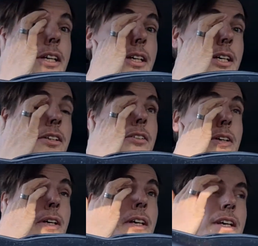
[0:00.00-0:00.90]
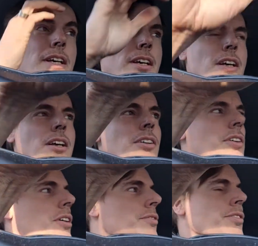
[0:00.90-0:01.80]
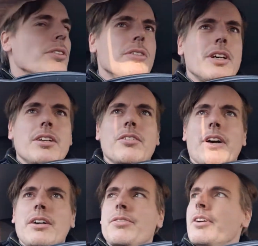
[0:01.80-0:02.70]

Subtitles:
that case. So if you look at the driver